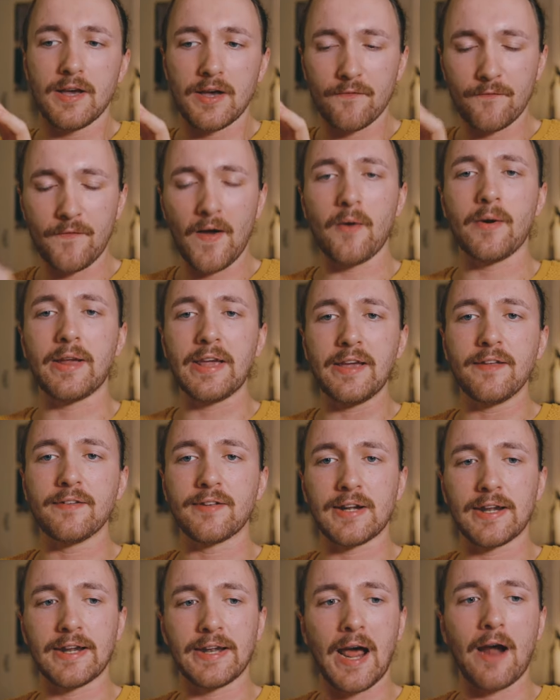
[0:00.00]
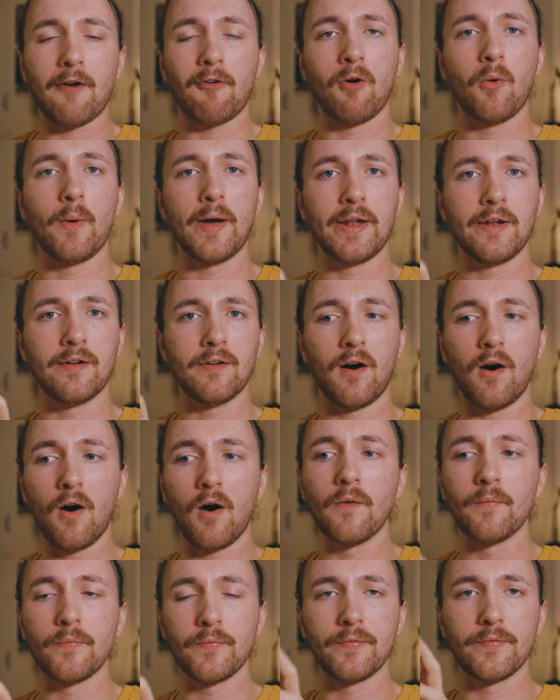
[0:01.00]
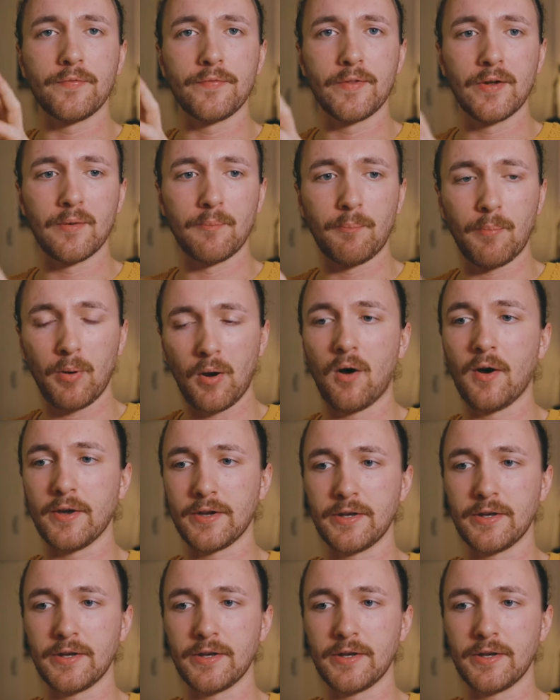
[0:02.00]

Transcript: very easily narrow in on the plot.